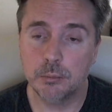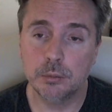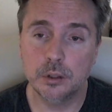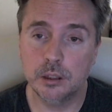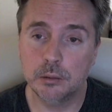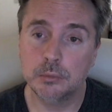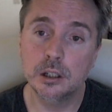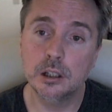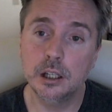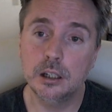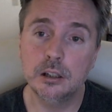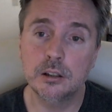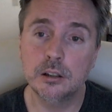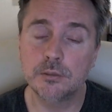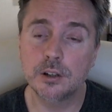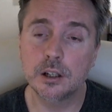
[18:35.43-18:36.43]

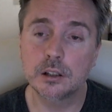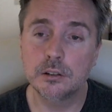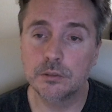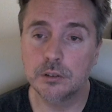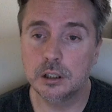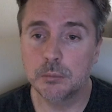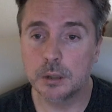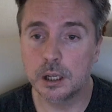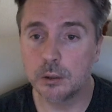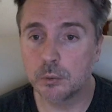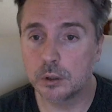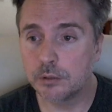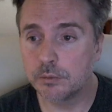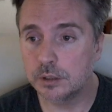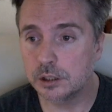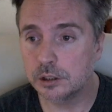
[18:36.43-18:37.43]
emulated effectively by
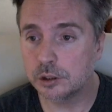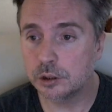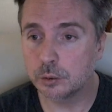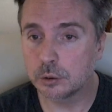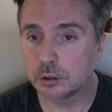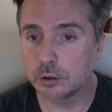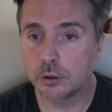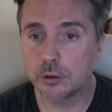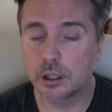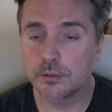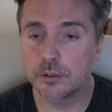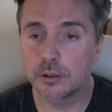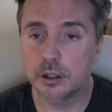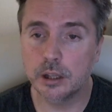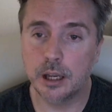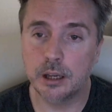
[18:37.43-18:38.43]
one of these newer
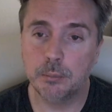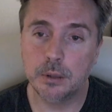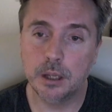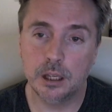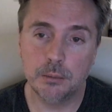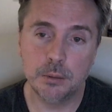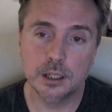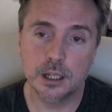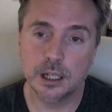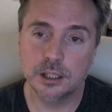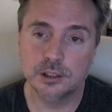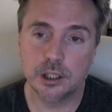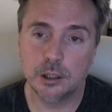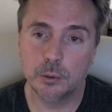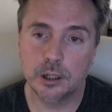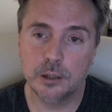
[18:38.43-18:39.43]
low-level APIs
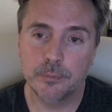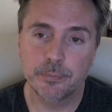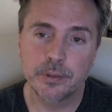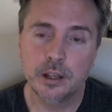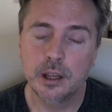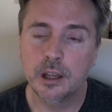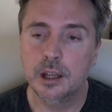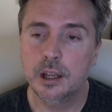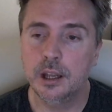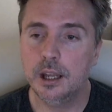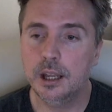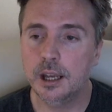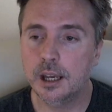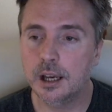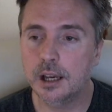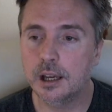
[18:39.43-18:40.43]
anyway.
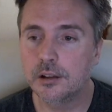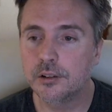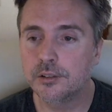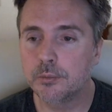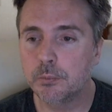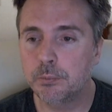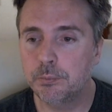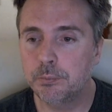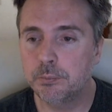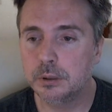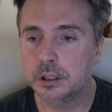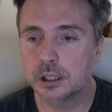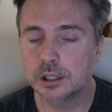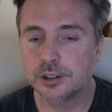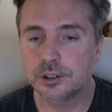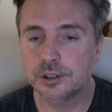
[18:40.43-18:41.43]
And
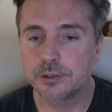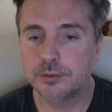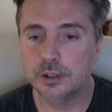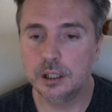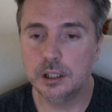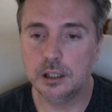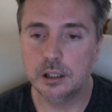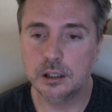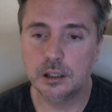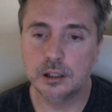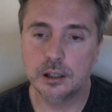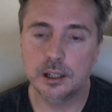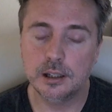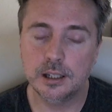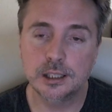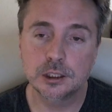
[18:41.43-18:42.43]
because of the
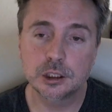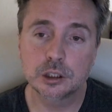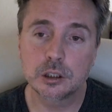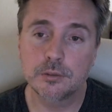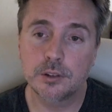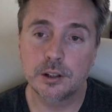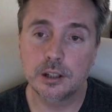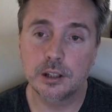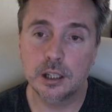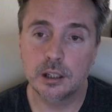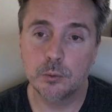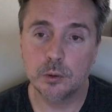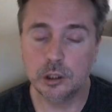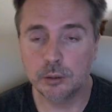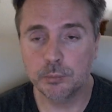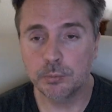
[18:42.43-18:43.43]
nature of the thing,
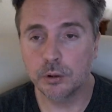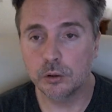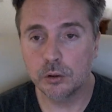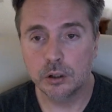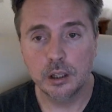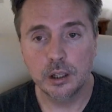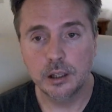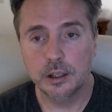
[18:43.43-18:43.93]
when you pull,